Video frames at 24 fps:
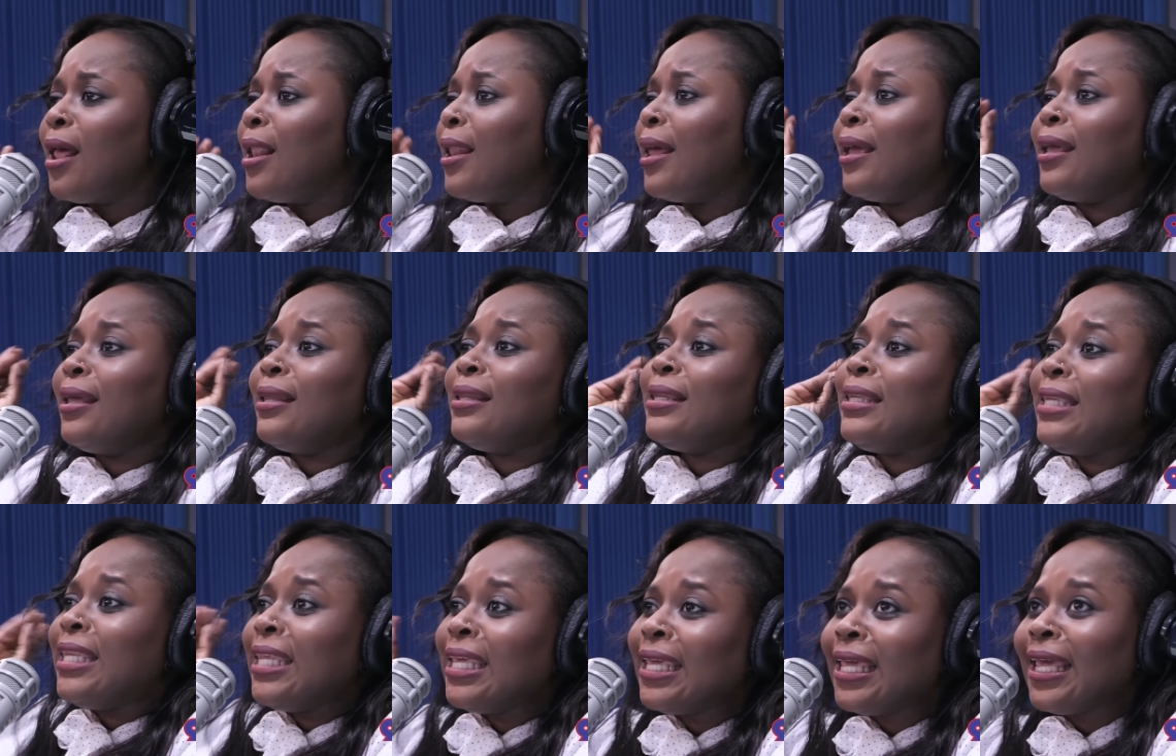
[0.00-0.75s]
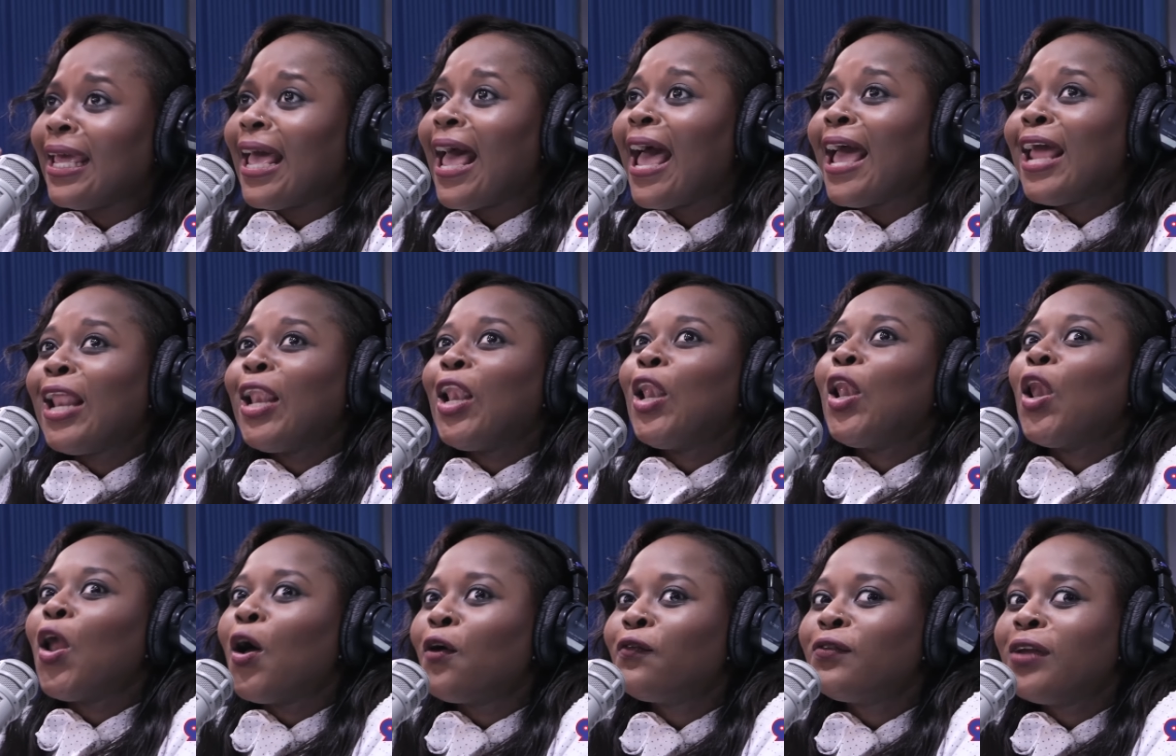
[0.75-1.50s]
Like they, I
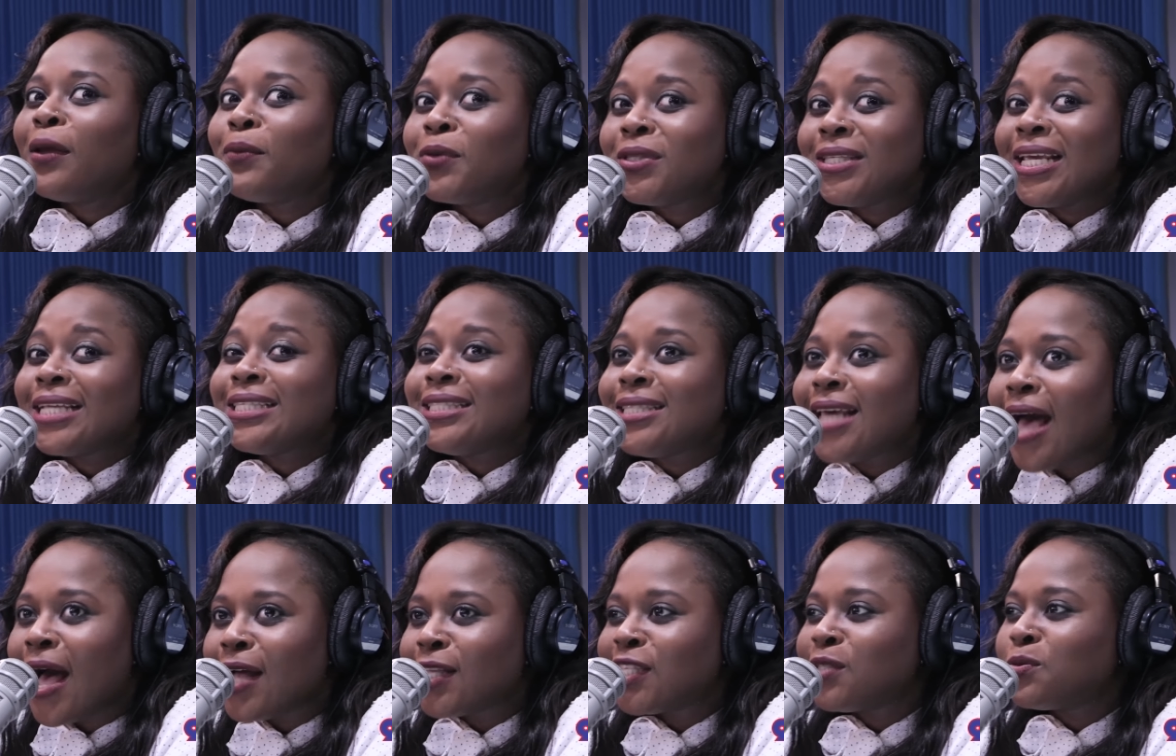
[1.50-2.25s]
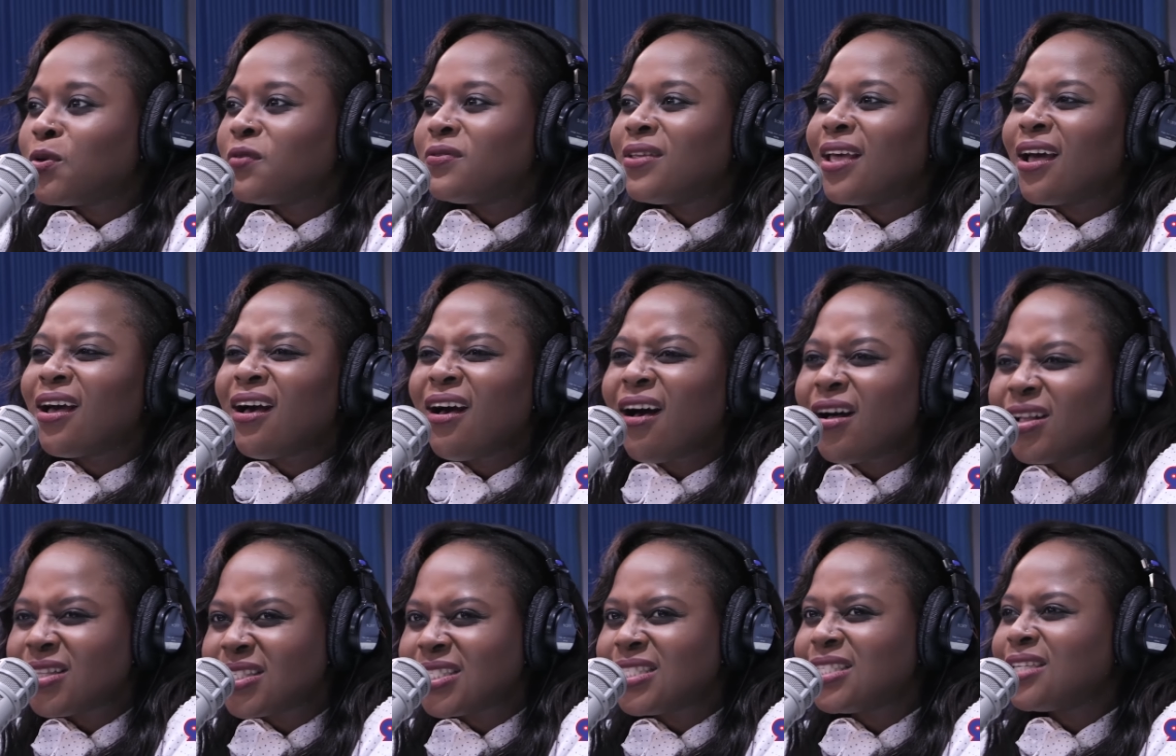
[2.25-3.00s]
love them. Their dance move, their
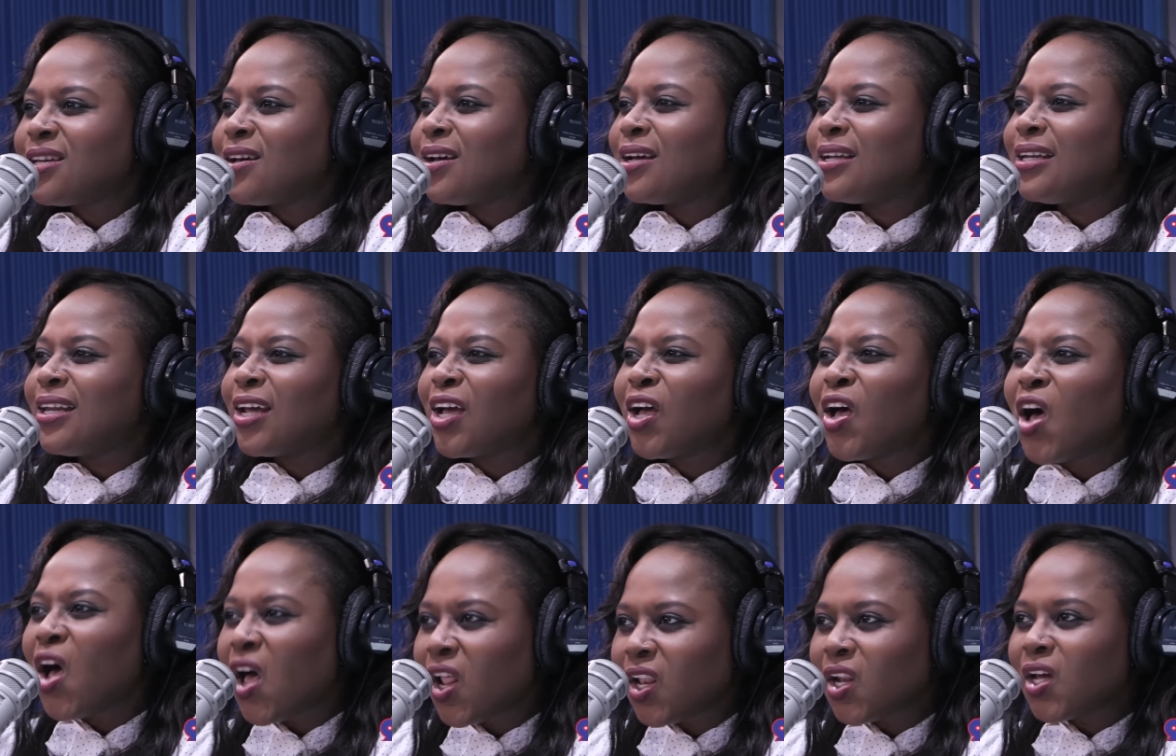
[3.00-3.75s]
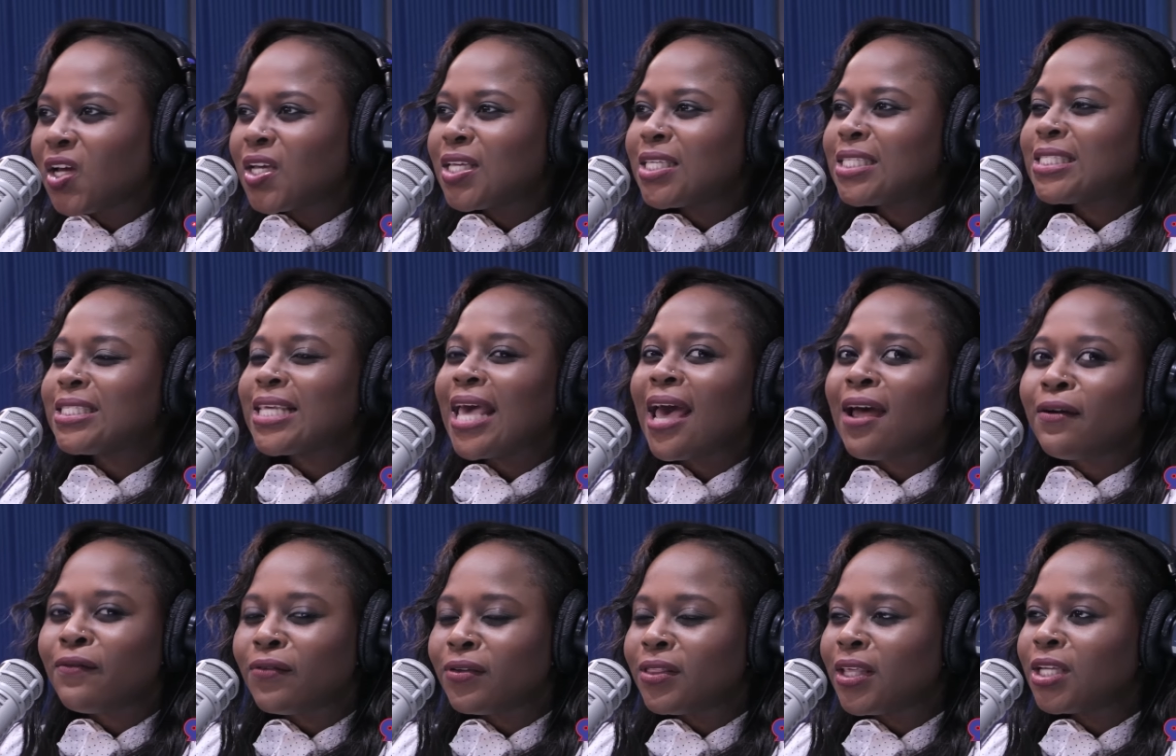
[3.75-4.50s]
culture, their colors,
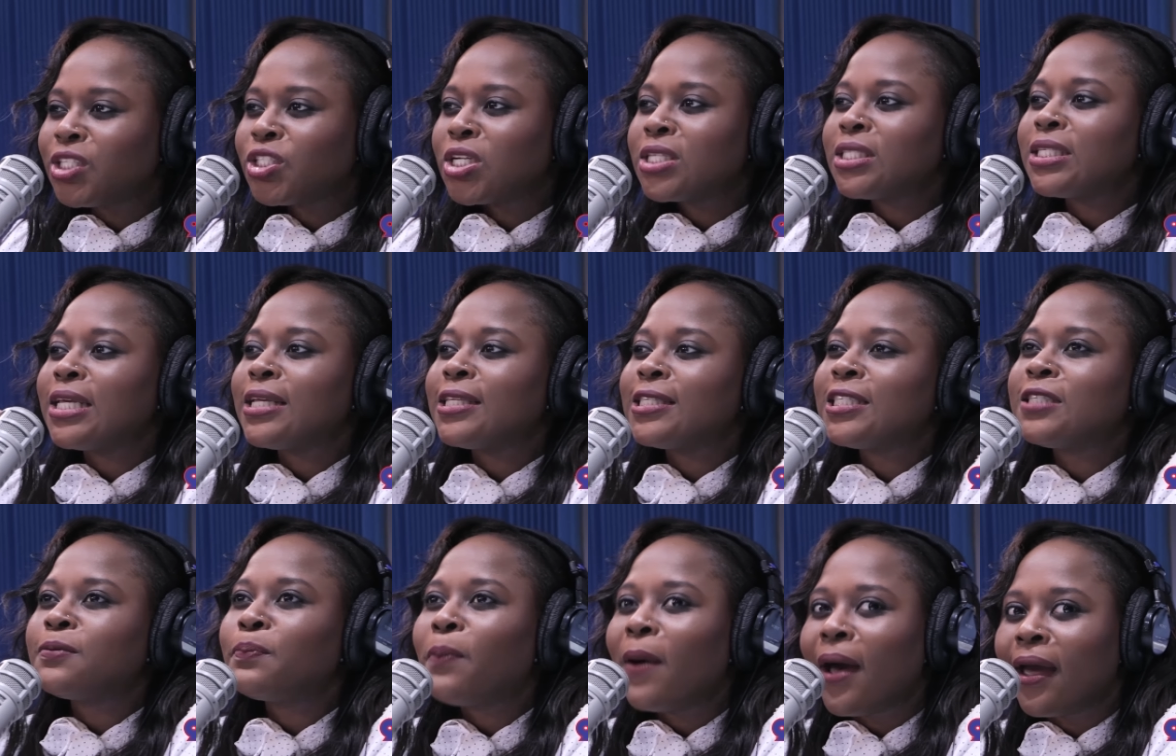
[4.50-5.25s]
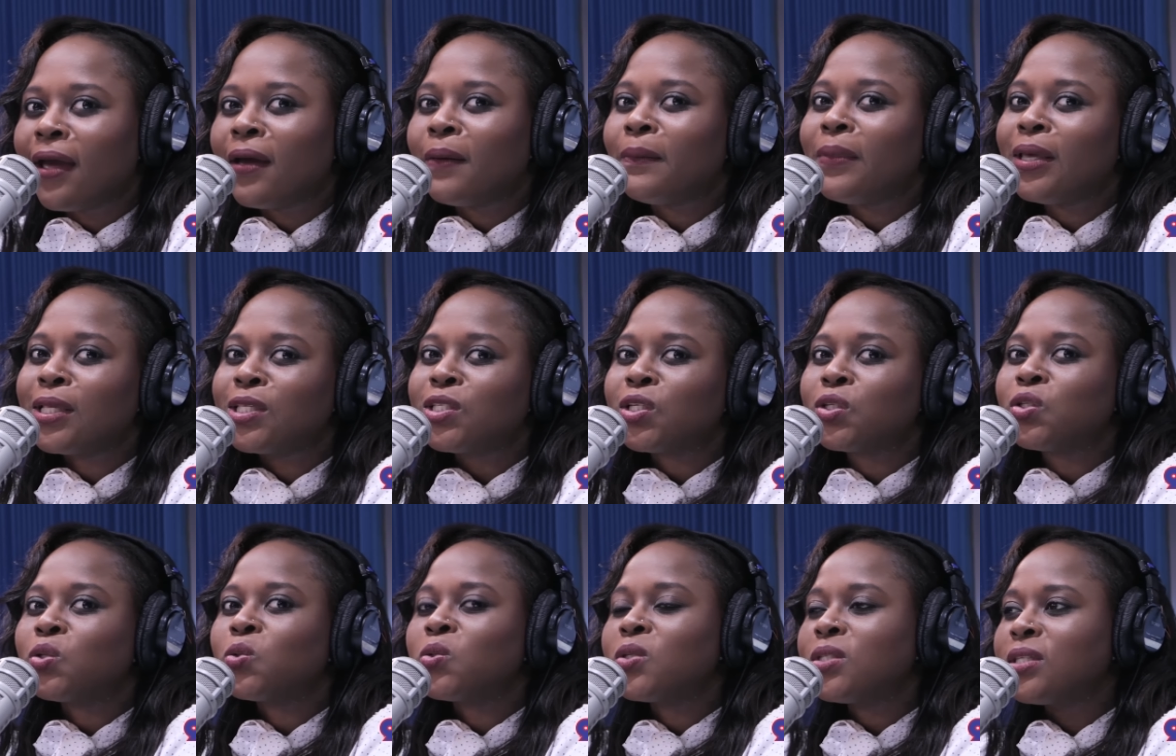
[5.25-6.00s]
everything just inspire me
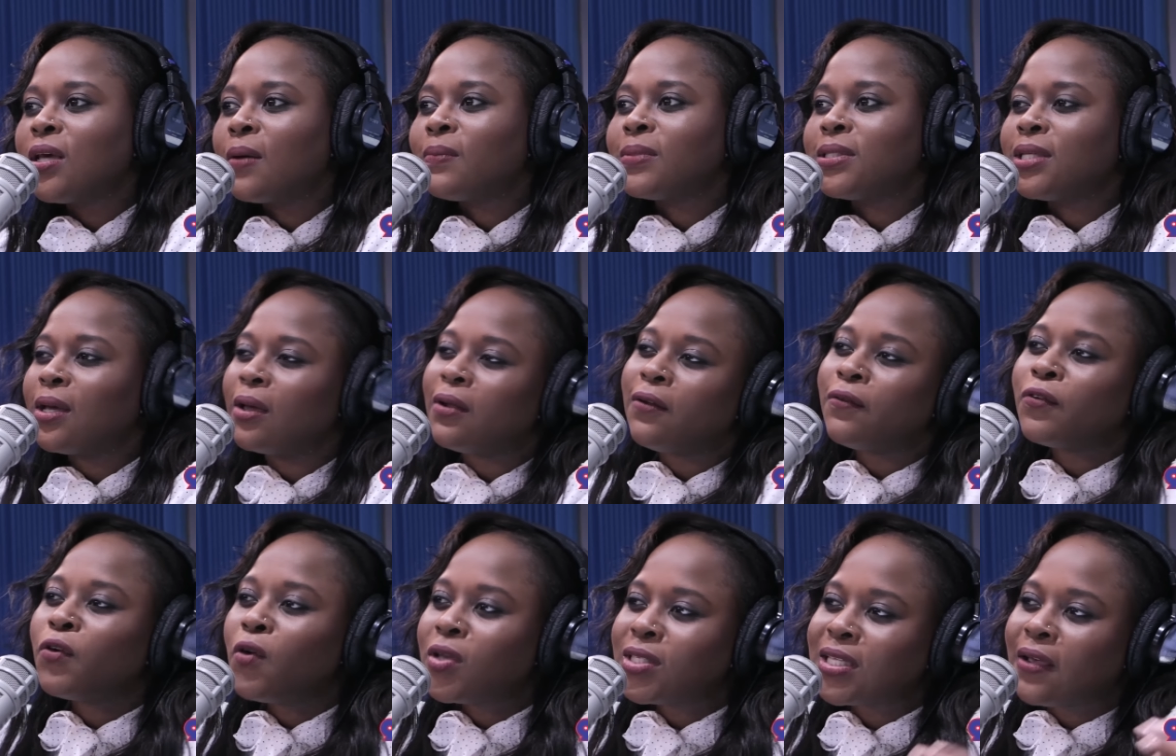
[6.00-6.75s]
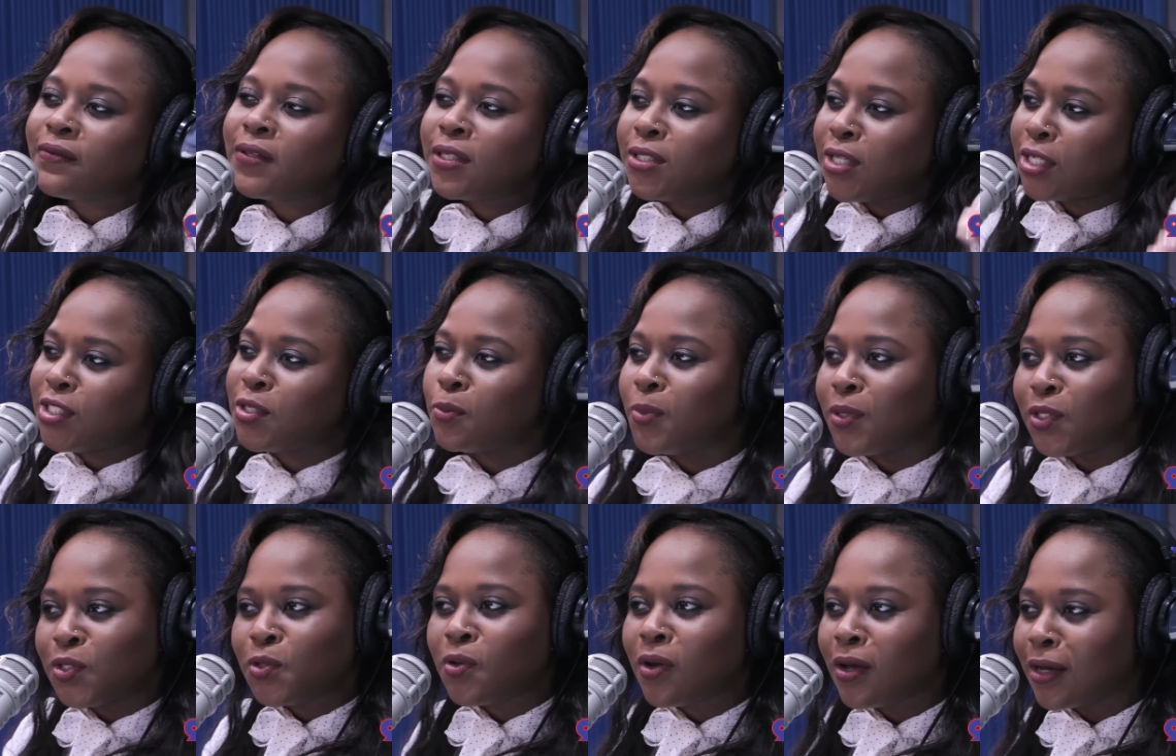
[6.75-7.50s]
to do something. And of course, I have to touch up
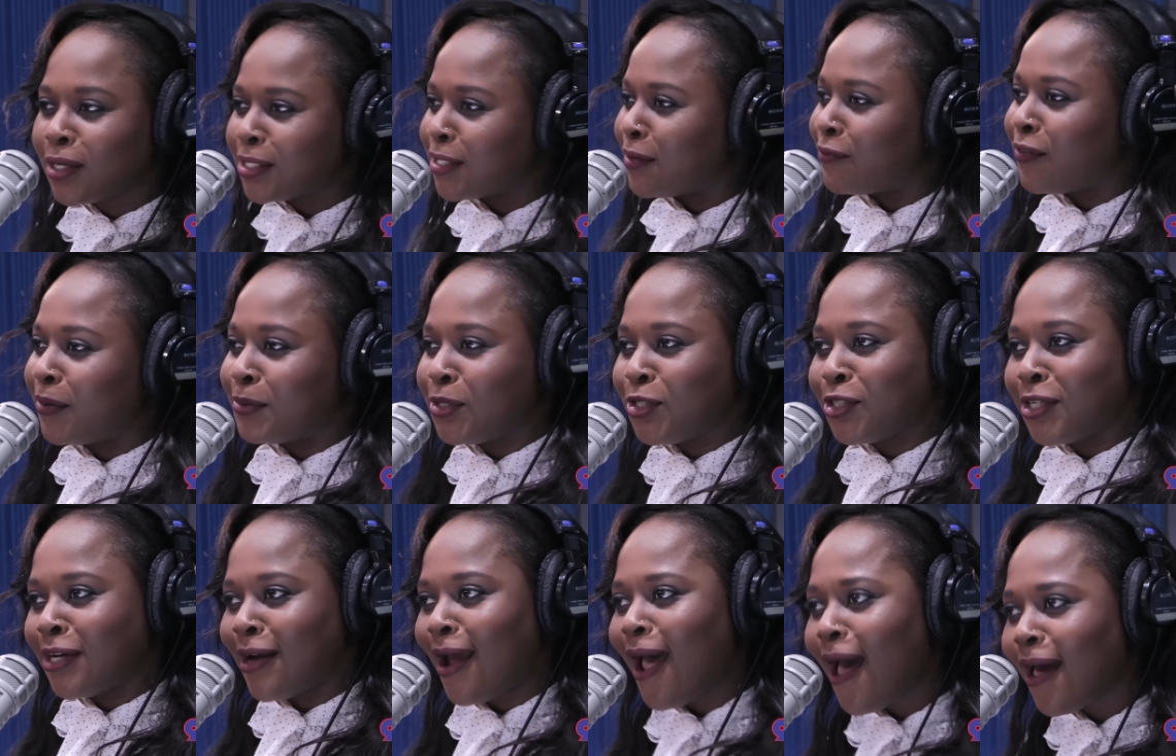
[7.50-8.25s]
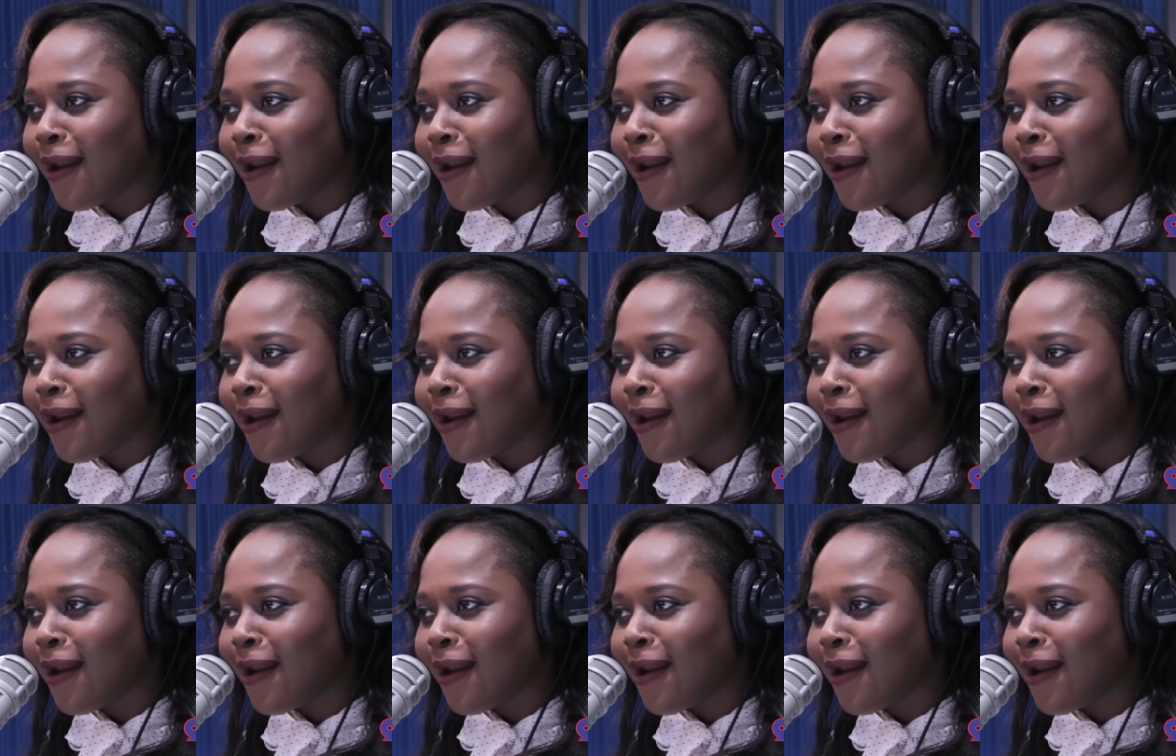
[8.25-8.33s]
with soca because I'm from Trinidad.